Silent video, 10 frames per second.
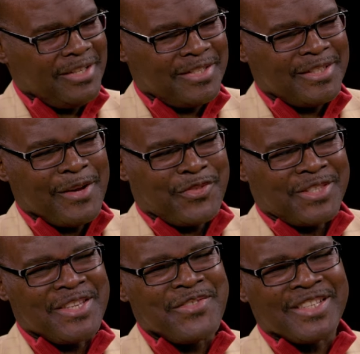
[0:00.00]
stuff
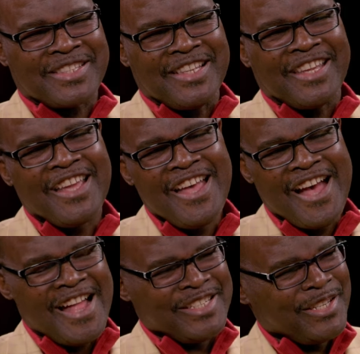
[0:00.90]
seriously
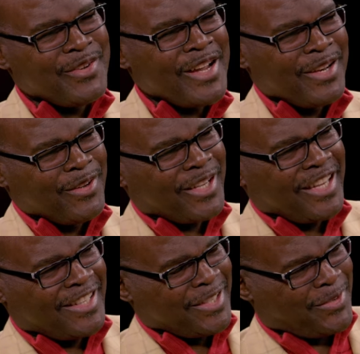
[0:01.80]
until I
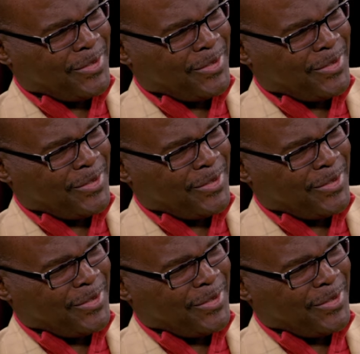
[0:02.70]
relocated to